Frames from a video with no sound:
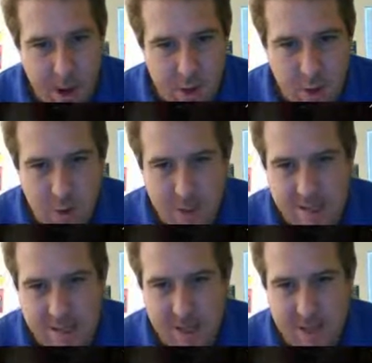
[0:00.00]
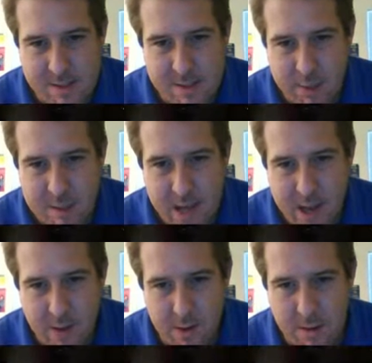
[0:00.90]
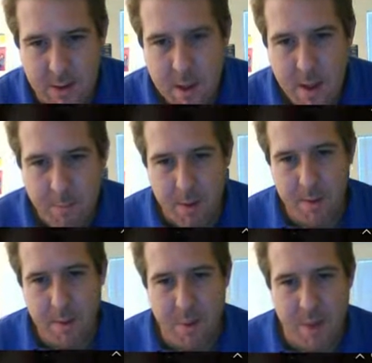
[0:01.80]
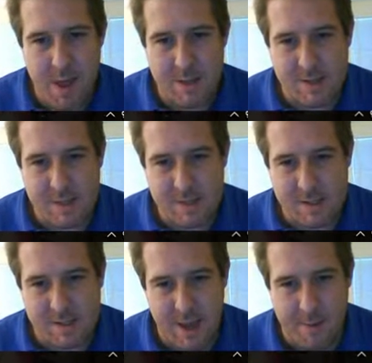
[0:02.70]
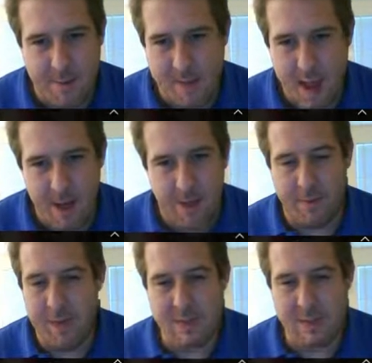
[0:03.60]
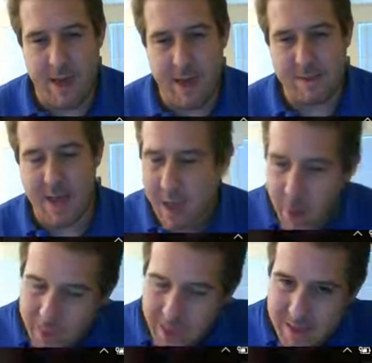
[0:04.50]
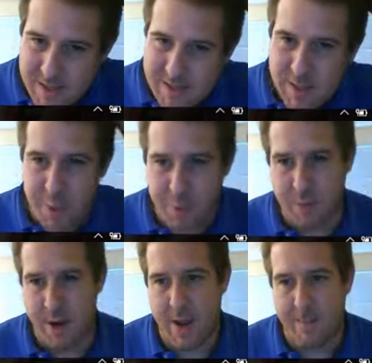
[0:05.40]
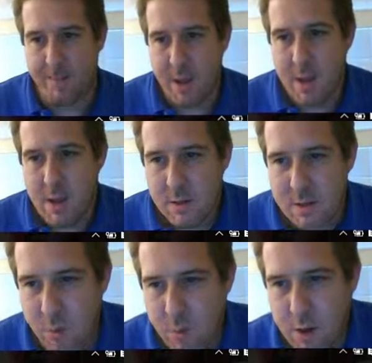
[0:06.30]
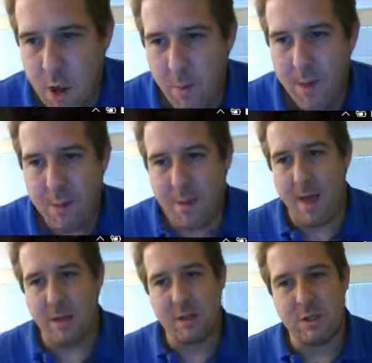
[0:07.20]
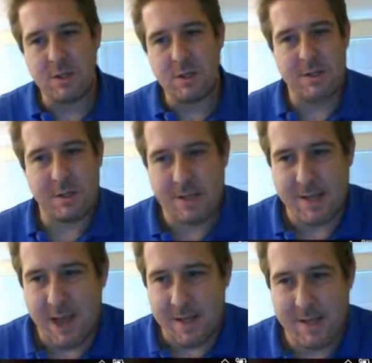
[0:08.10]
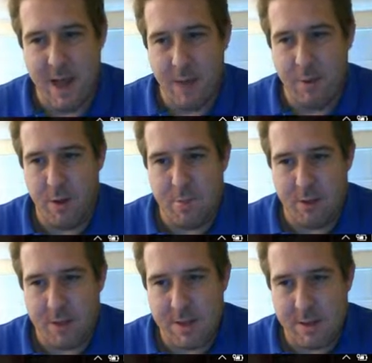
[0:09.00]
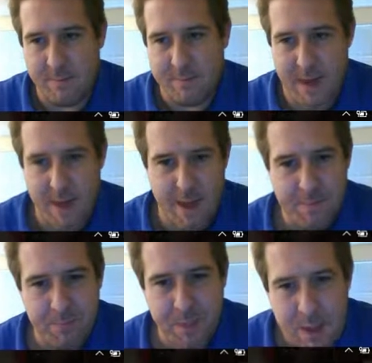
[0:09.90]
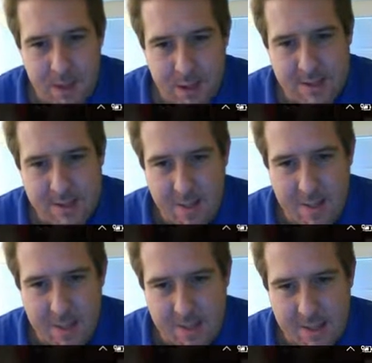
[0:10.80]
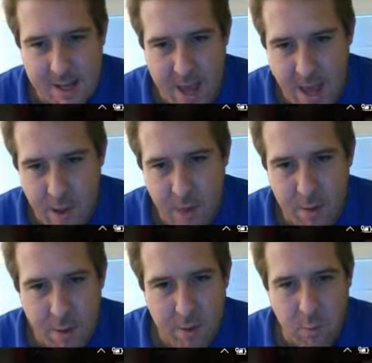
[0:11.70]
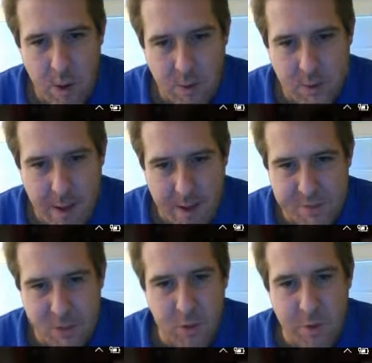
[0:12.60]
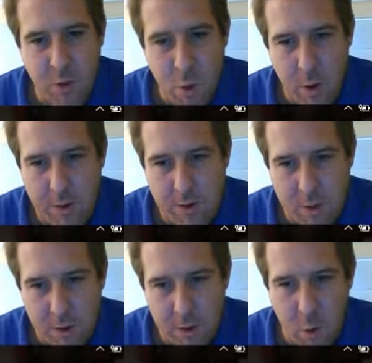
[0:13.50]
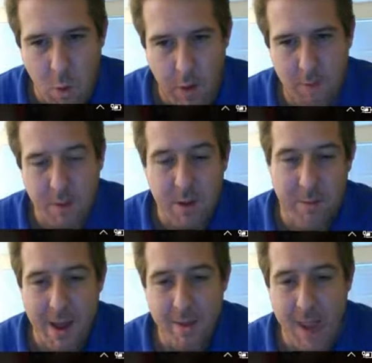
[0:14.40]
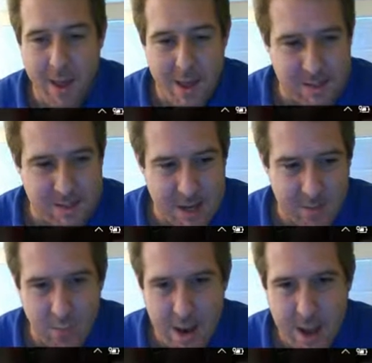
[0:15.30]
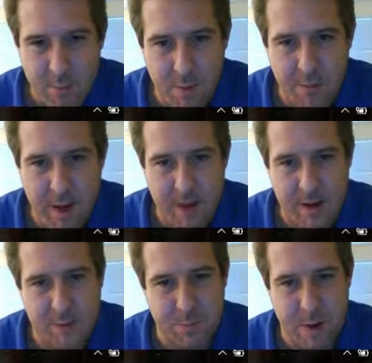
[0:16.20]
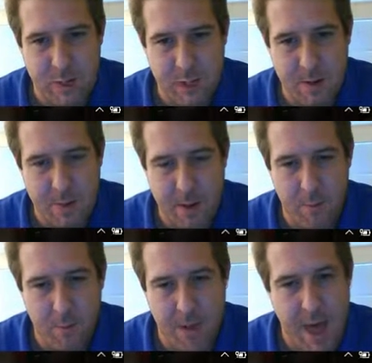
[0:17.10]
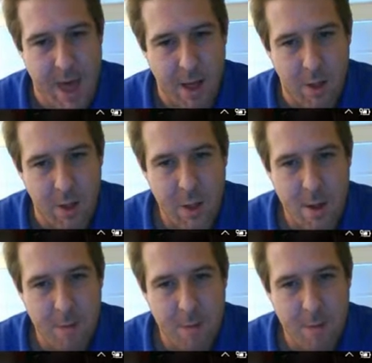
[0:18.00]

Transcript: I know you can see it's 3 tiles, but this is the same as L. In this case, L is 3. So knowing that, let's just say it's L though for the sake of saying it. Let's say this is L. Then we also have 2 in the corner and 2 in the corner. If you combine that inside the red, we've got an expression that would be L